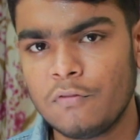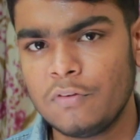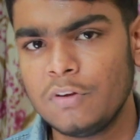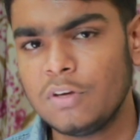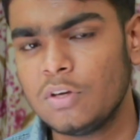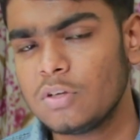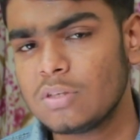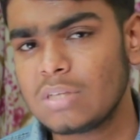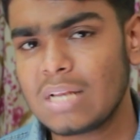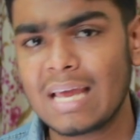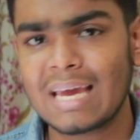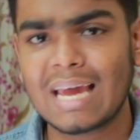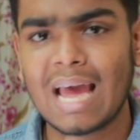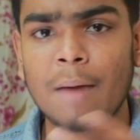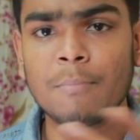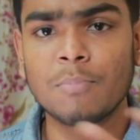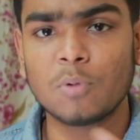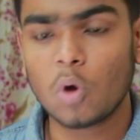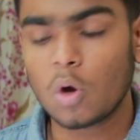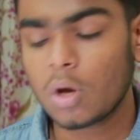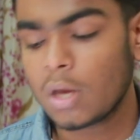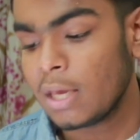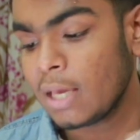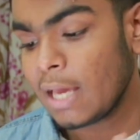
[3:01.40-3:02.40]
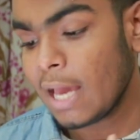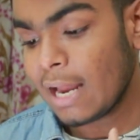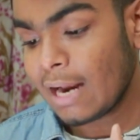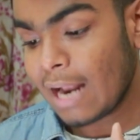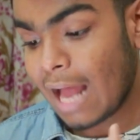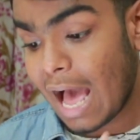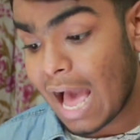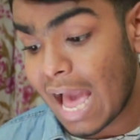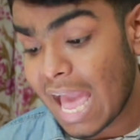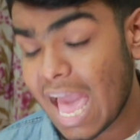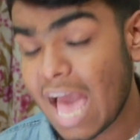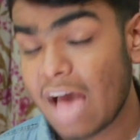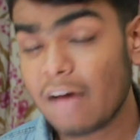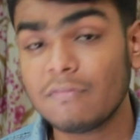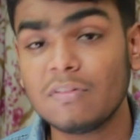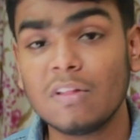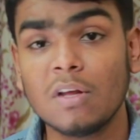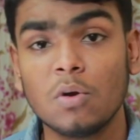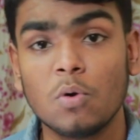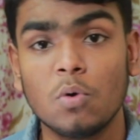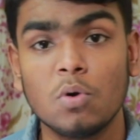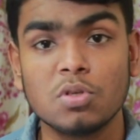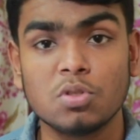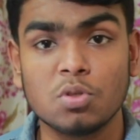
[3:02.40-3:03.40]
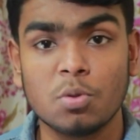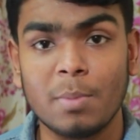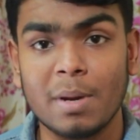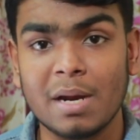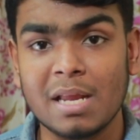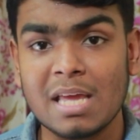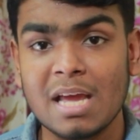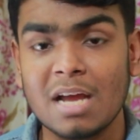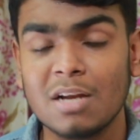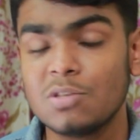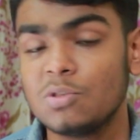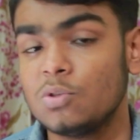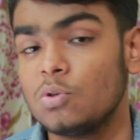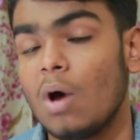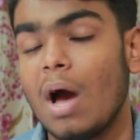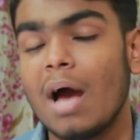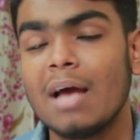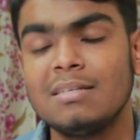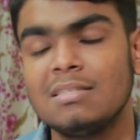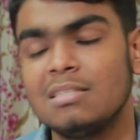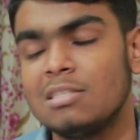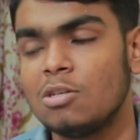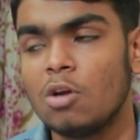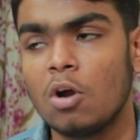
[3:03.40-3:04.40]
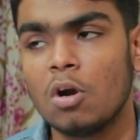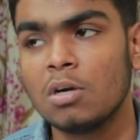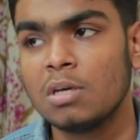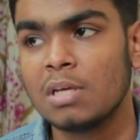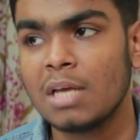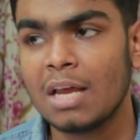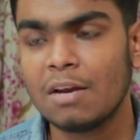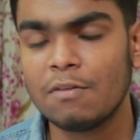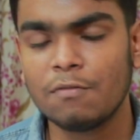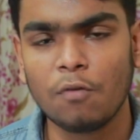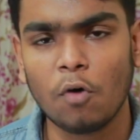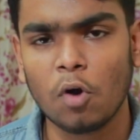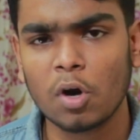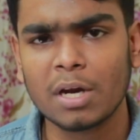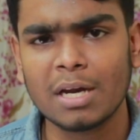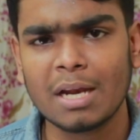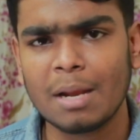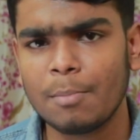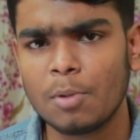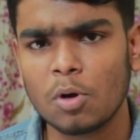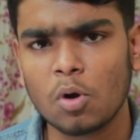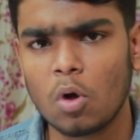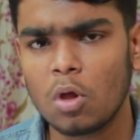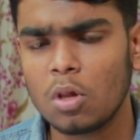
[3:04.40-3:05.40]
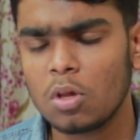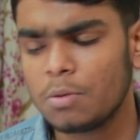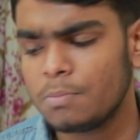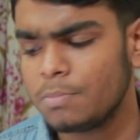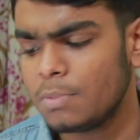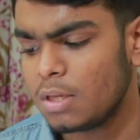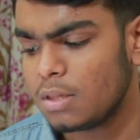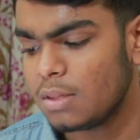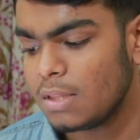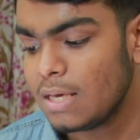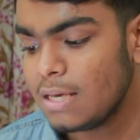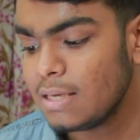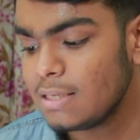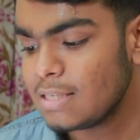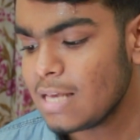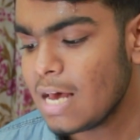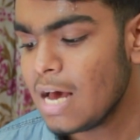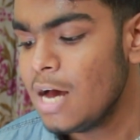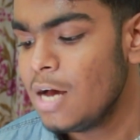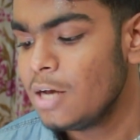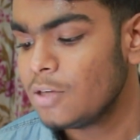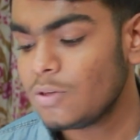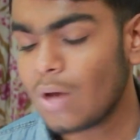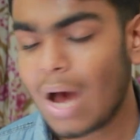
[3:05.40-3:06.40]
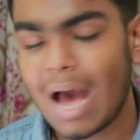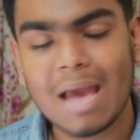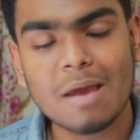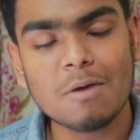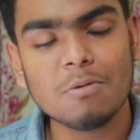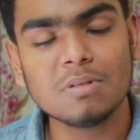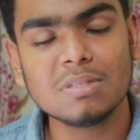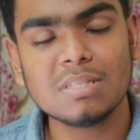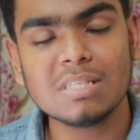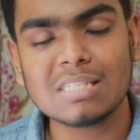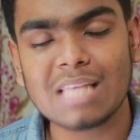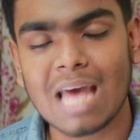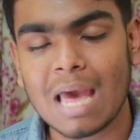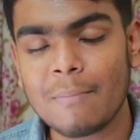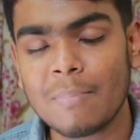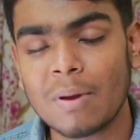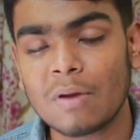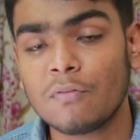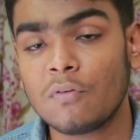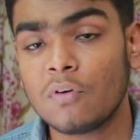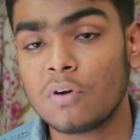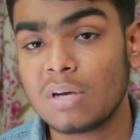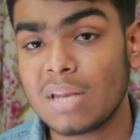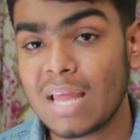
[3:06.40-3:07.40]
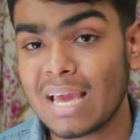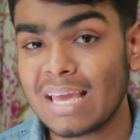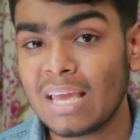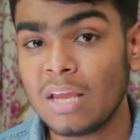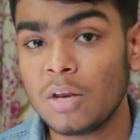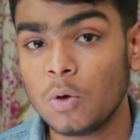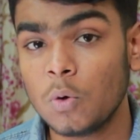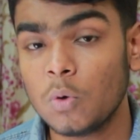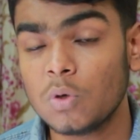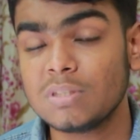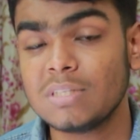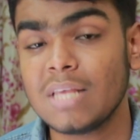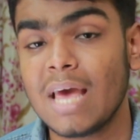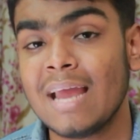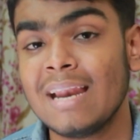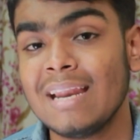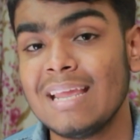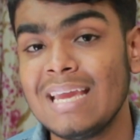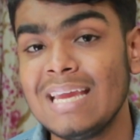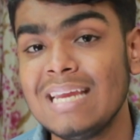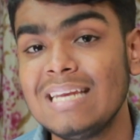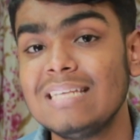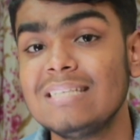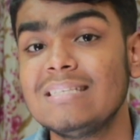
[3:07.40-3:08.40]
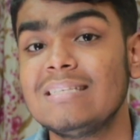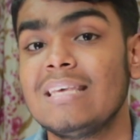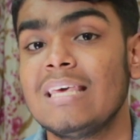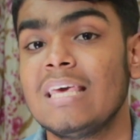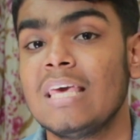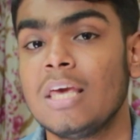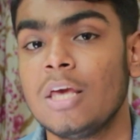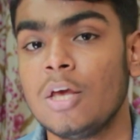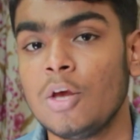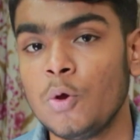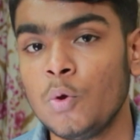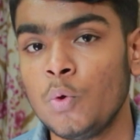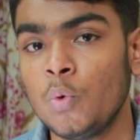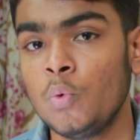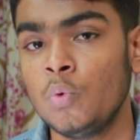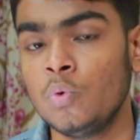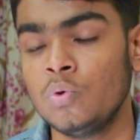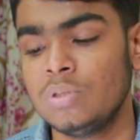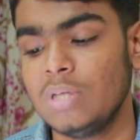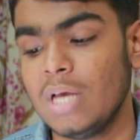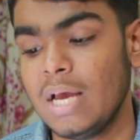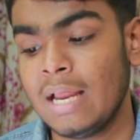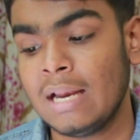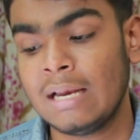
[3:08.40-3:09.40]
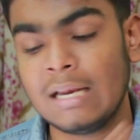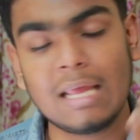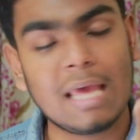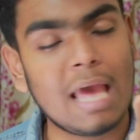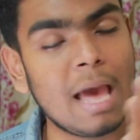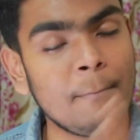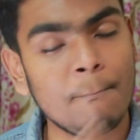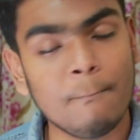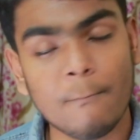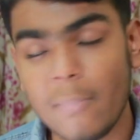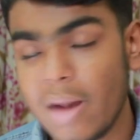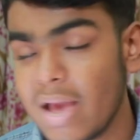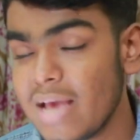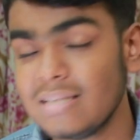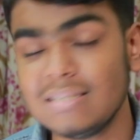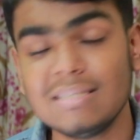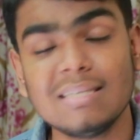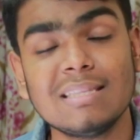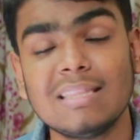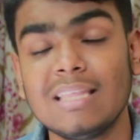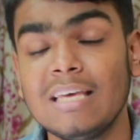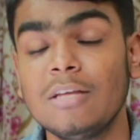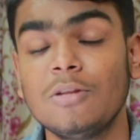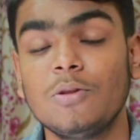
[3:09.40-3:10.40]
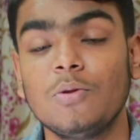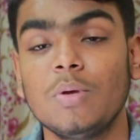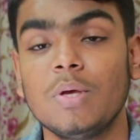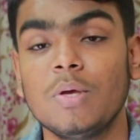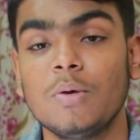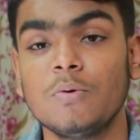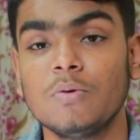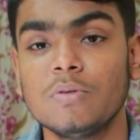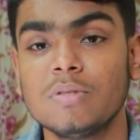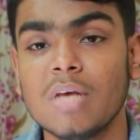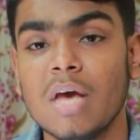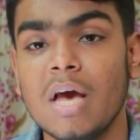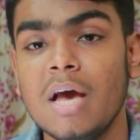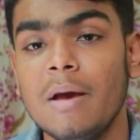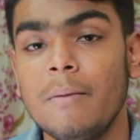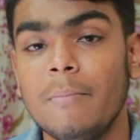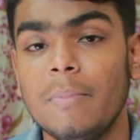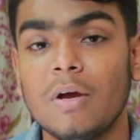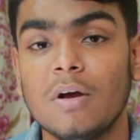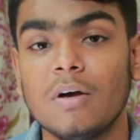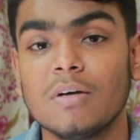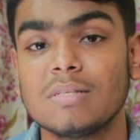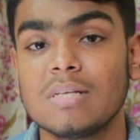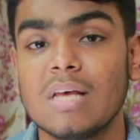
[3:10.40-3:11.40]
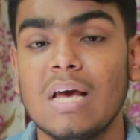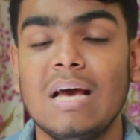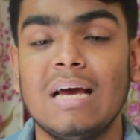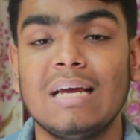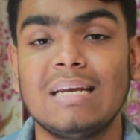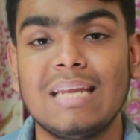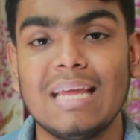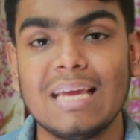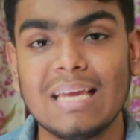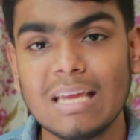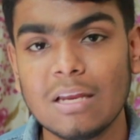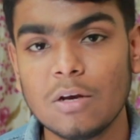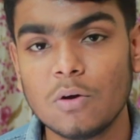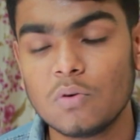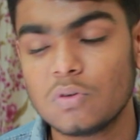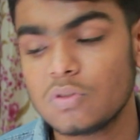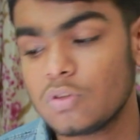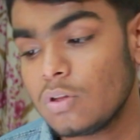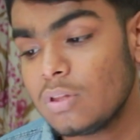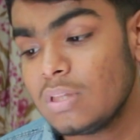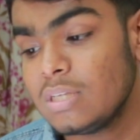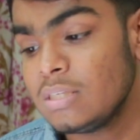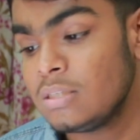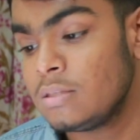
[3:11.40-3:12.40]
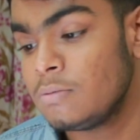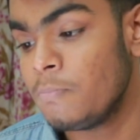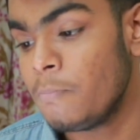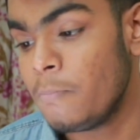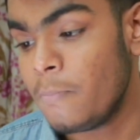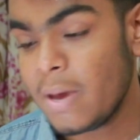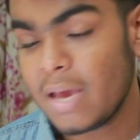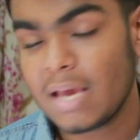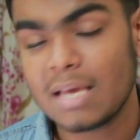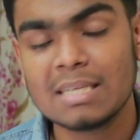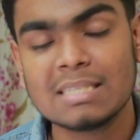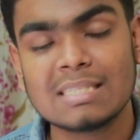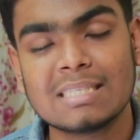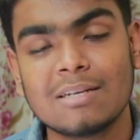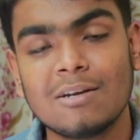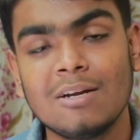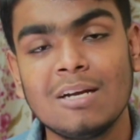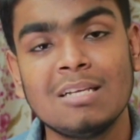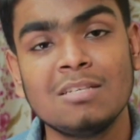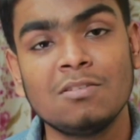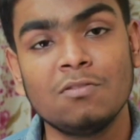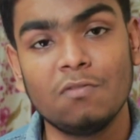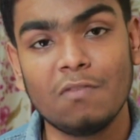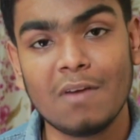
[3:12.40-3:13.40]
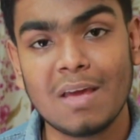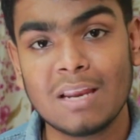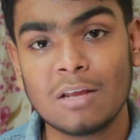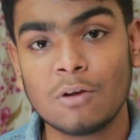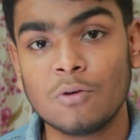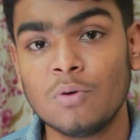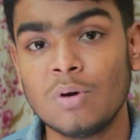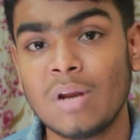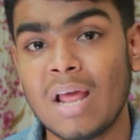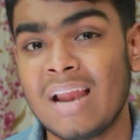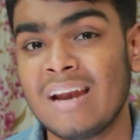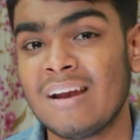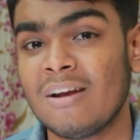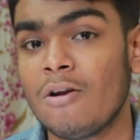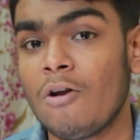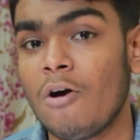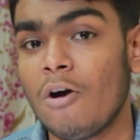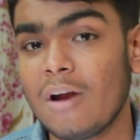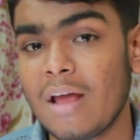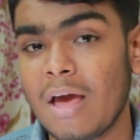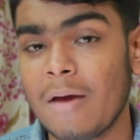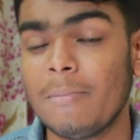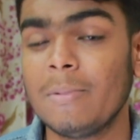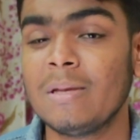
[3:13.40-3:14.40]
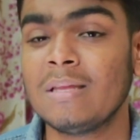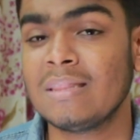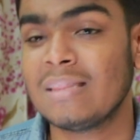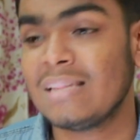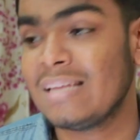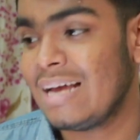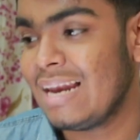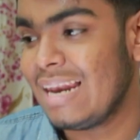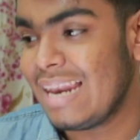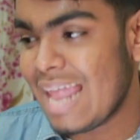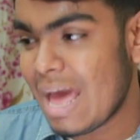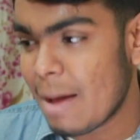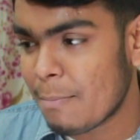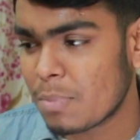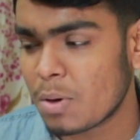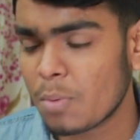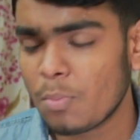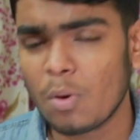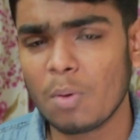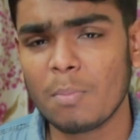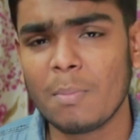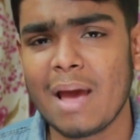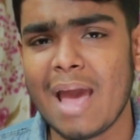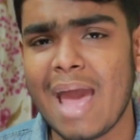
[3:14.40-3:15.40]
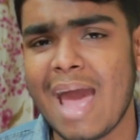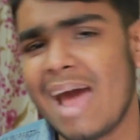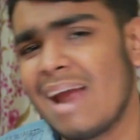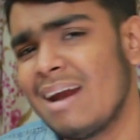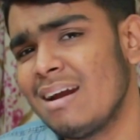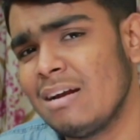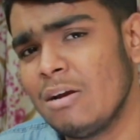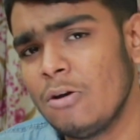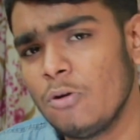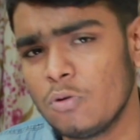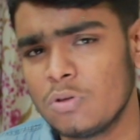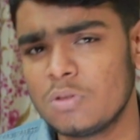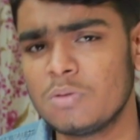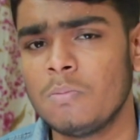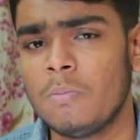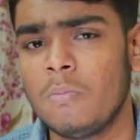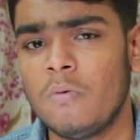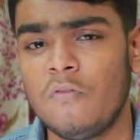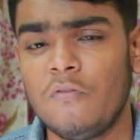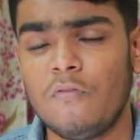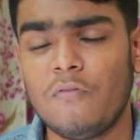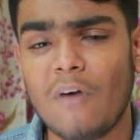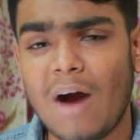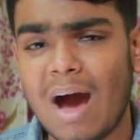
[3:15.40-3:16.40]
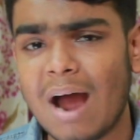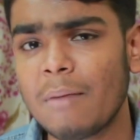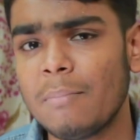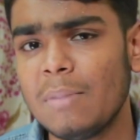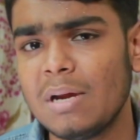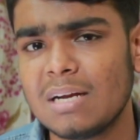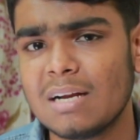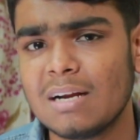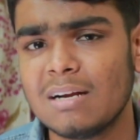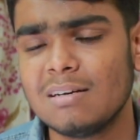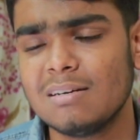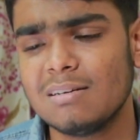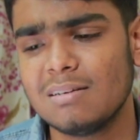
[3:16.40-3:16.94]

videos, like I'm talking and I have the notes over here, so I just don't forget about all of the things. So I use this iPad for taking notes, and it is huge and amazing thing to use because taking notes on this big screen is very good, and not having the laptop on my hand looks far better